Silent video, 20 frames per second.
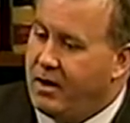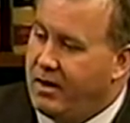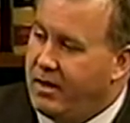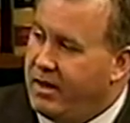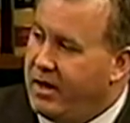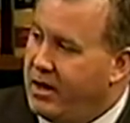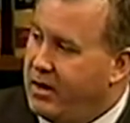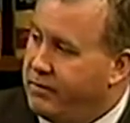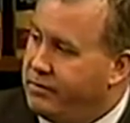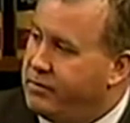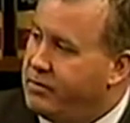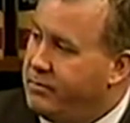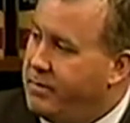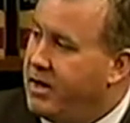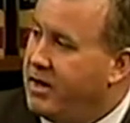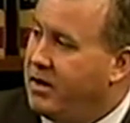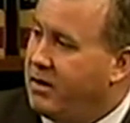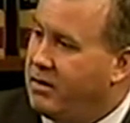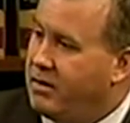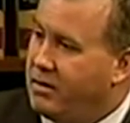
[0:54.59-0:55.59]
then of
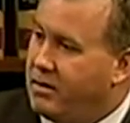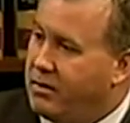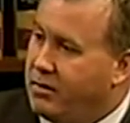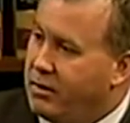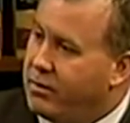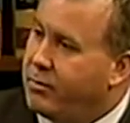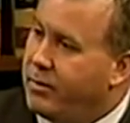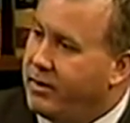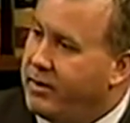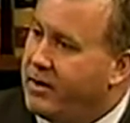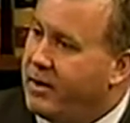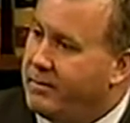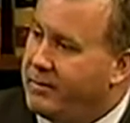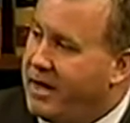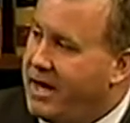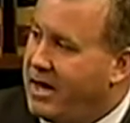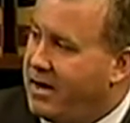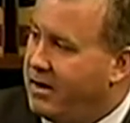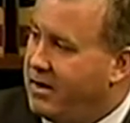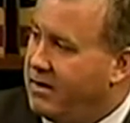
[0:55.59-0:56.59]
submitting the 3 top
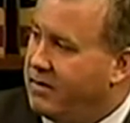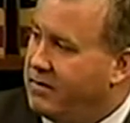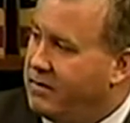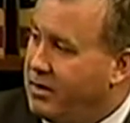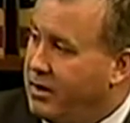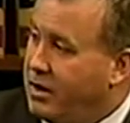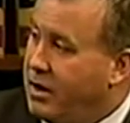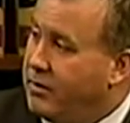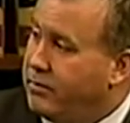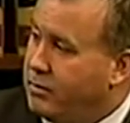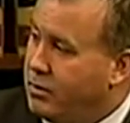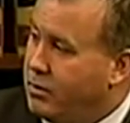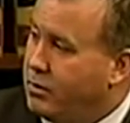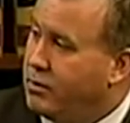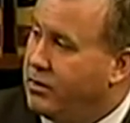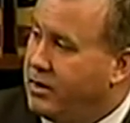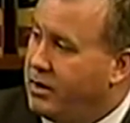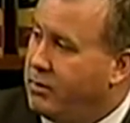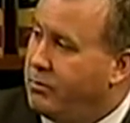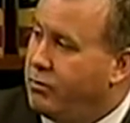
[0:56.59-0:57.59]
candidates to the governor,
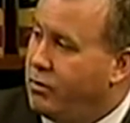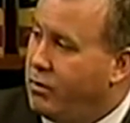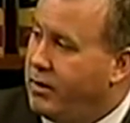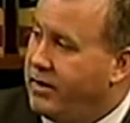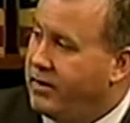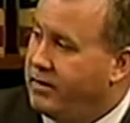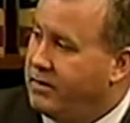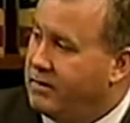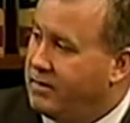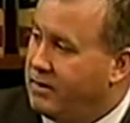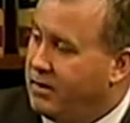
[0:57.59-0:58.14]
who then appoints.